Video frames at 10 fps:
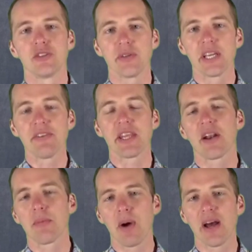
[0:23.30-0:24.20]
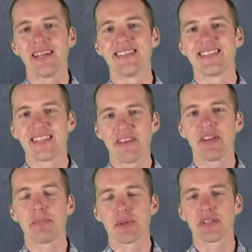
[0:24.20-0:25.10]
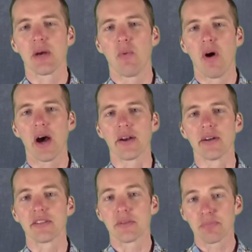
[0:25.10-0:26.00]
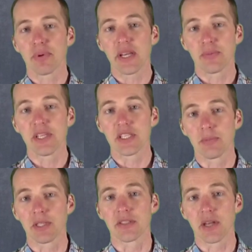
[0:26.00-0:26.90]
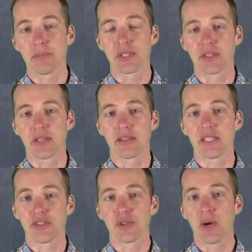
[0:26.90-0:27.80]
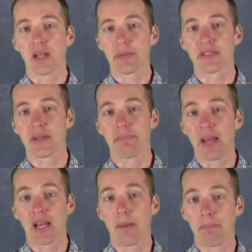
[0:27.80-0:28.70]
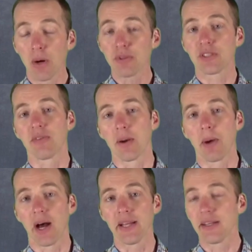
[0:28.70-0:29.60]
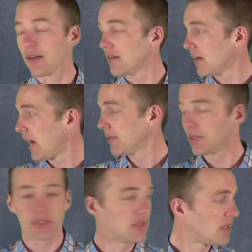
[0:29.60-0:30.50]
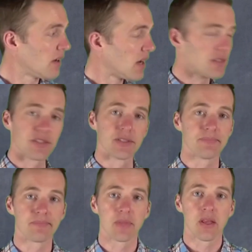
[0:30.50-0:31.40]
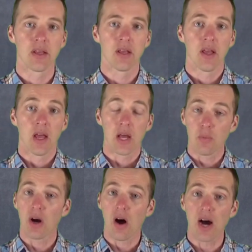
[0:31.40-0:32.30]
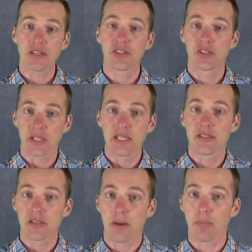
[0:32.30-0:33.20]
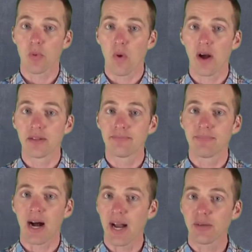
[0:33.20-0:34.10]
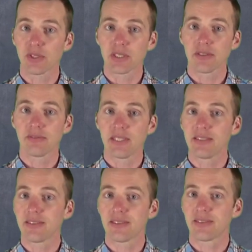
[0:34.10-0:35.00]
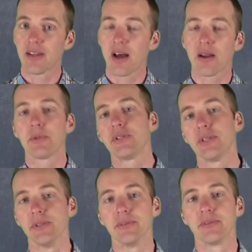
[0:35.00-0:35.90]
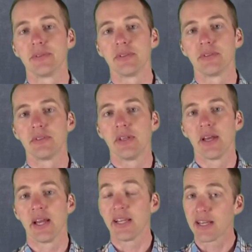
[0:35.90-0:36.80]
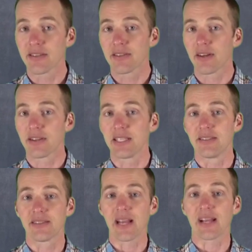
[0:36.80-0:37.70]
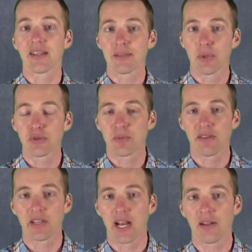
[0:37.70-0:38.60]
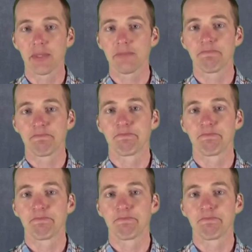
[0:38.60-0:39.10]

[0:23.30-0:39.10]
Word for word: So given that our body is 70% water, it's a pretty reasonable assumption that the two elements that make up most of our body are hydrogen and oxygen. And while oxygen is number one, hydrogen is not number two. Any guesses on the second most prevalent element?